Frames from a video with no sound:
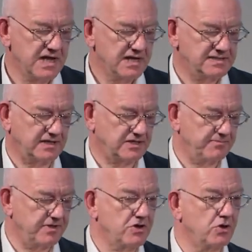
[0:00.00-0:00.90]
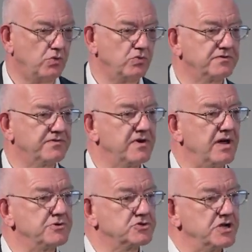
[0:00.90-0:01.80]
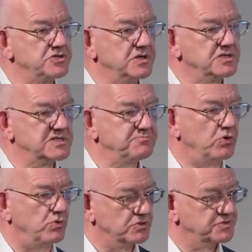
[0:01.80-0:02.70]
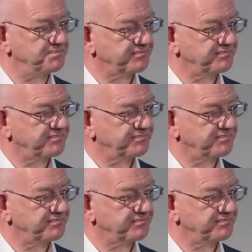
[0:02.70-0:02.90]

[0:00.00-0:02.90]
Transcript: set up the Court for Arbitration in Sport.